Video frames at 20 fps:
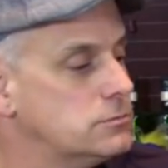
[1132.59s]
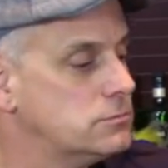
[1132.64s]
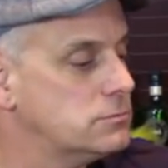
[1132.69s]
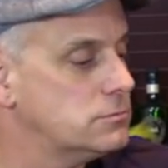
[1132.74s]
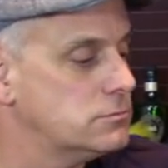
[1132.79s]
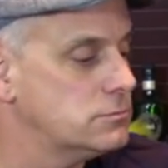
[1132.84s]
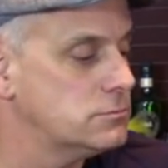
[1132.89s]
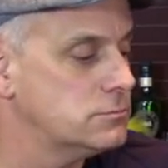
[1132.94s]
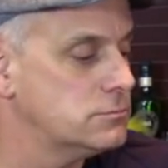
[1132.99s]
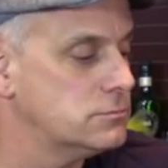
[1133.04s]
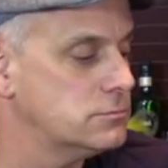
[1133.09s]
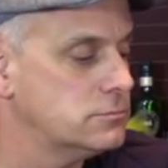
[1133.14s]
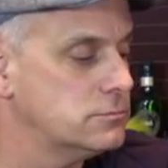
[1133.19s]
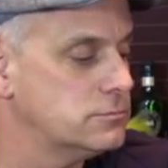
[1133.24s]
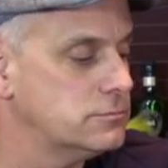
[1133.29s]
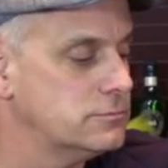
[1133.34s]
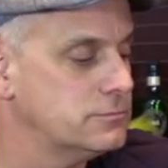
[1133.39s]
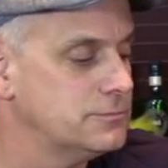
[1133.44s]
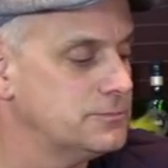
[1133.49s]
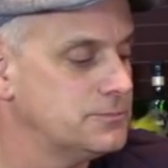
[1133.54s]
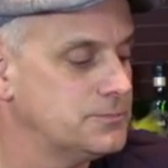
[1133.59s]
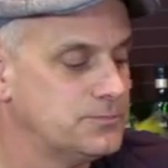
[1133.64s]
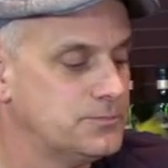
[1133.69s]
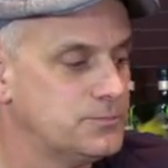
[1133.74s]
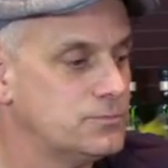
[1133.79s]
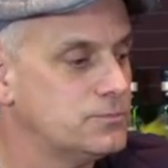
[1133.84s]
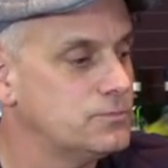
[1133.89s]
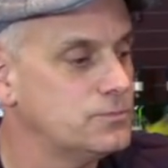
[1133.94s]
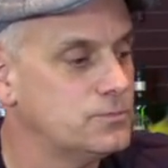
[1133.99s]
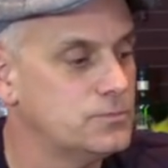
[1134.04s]

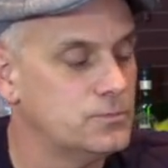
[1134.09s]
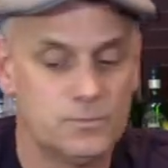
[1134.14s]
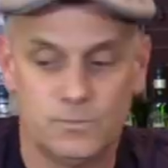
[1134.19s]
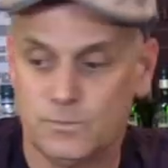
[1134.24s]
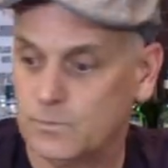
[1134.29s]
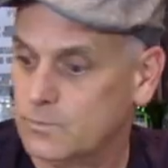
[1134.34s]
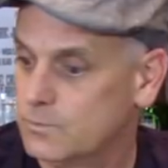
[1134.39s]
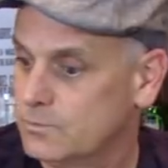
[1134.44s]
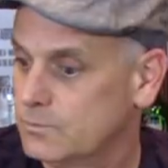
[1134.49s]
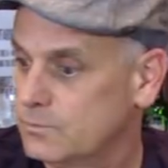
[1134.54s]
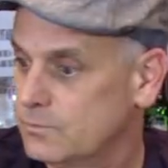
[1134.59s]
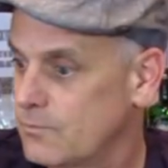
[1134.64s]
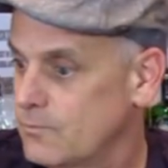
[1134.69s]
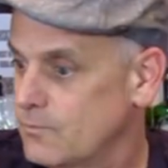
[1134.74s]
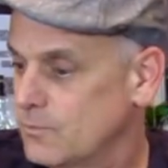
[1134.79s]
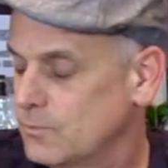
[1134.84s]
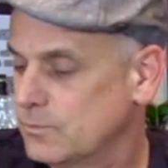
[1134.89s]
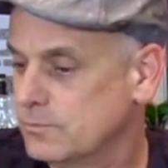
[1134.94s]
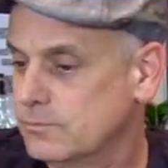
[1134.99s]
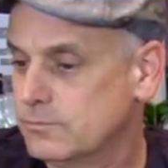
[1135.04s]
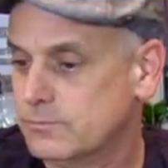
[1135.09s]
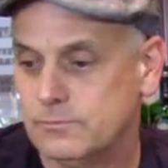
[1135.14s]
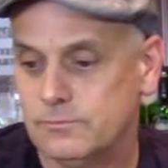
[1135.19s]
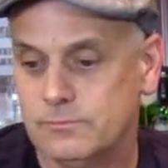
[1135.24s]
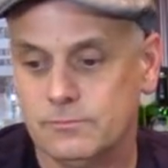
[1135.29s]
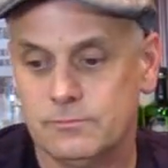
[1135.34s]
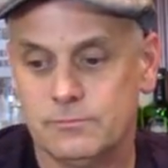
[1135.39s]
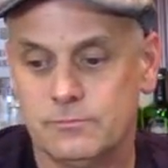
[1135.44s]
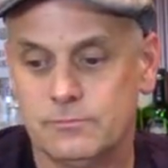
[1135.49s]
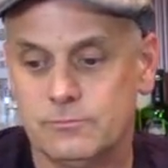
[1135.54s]

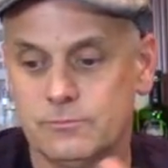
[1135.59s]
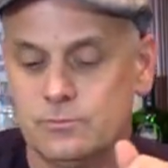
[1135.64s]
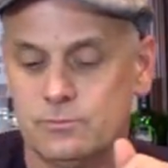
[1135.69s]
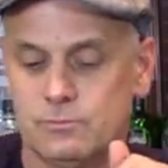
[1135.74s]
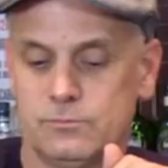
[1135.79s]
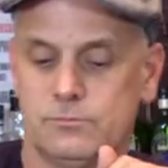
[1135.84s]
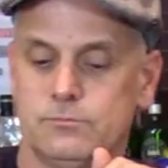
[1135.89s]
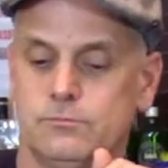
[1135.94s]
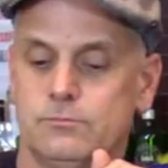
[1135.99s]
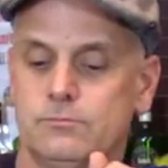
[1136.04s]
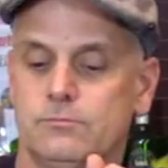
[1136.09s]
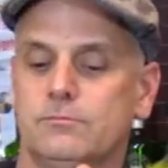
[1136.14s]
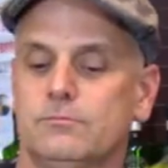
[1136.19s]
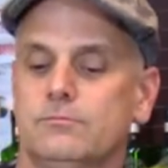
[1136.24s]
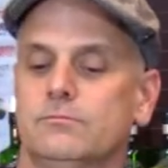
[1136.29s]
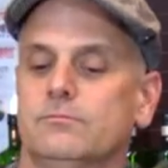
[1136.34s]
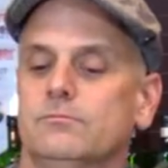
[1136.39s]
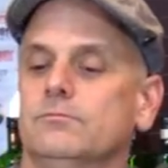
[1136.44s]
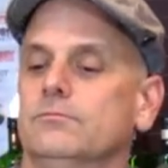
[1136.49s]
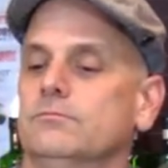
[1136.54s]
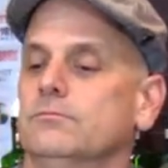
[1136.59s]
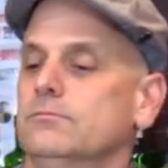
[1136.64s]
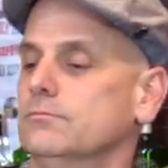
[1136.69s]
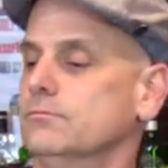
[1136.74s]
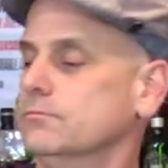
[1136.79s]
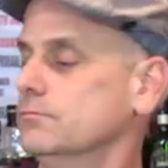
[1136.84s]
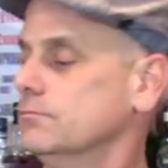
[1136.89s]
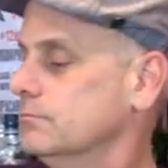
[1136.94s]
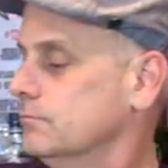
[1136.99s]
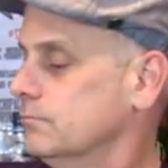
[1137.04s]

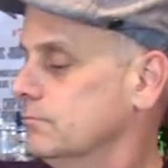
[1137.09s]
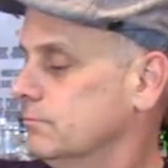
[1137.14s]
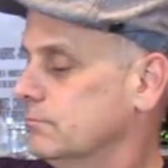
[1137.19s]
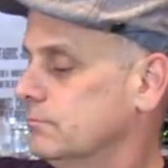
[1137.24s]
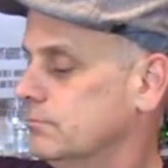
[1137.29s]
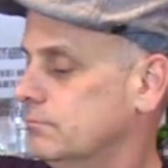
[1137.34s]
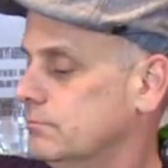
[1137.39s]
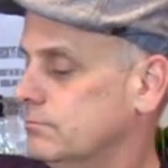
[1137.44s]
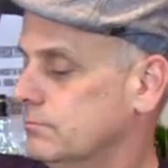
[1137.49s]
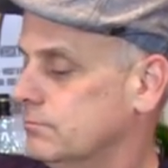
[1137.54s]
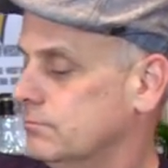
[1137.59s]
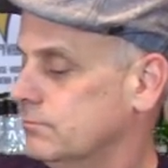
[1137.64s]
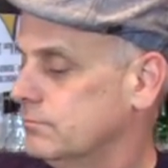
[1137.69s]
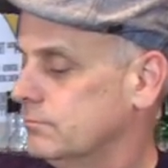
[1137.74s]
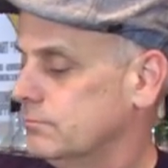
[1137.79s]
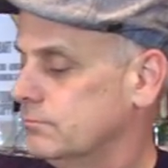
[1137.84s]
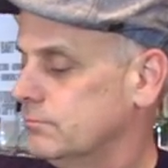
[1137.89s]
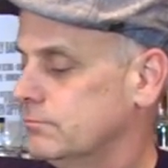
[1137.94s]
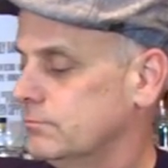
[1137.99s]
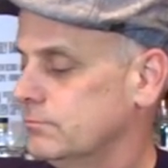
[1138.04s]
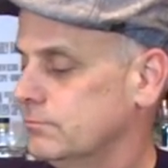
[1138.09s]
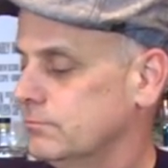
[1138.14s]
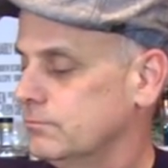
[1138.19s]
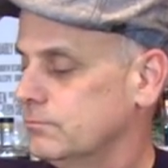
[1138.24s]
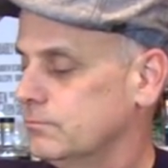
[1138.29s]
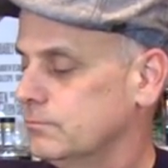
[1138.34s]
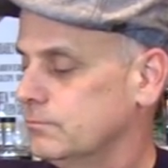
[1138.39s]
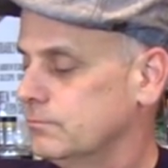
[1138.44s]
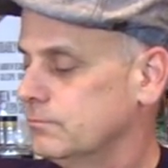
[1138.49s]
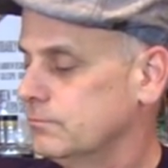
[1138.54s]

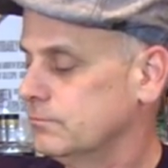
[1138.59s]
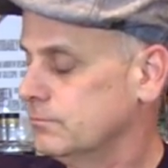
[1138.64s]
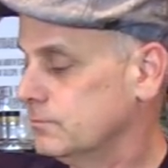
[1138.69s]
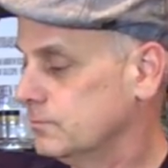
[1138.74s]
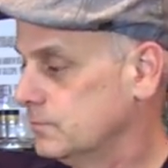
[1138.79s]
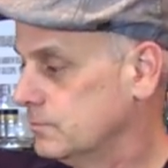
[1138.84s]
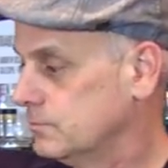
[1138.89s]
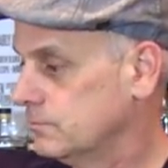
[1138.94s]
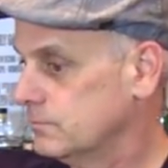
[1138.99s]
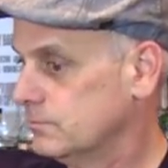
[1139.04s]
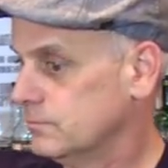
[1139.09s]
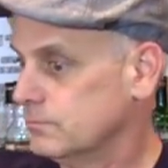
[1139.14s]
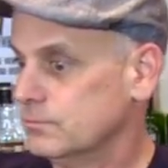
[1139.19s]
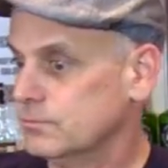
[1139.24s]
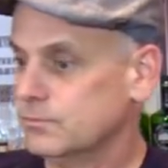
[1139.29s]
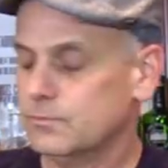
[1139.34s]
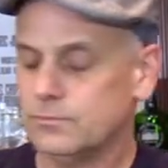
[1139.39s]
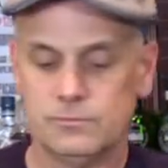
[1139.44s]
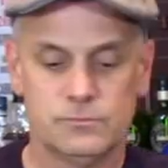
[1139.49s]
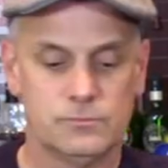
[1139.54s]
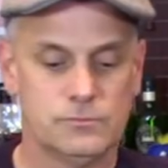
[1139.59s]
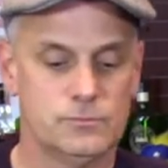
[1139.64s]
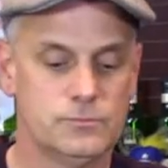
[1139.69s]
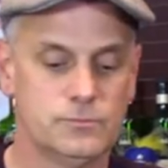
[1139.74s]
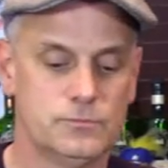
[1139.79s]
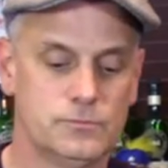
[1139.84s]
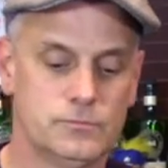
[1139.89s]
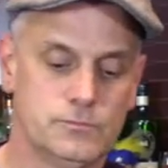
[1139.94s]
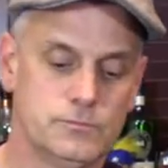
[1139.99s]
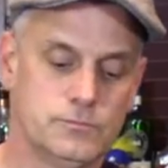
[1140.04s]

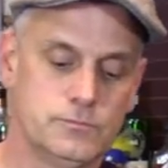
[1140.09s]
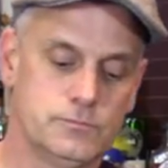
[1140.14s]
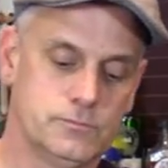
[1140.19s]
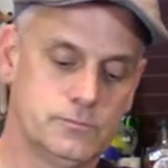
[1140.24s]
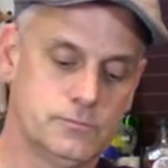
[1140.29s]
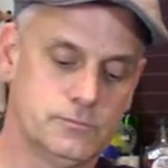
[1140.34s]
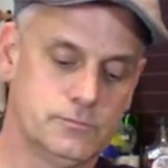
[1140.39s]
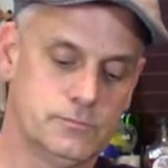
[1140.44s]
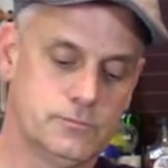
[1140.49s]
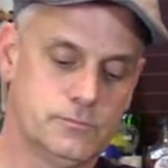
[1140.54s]
(not speaking)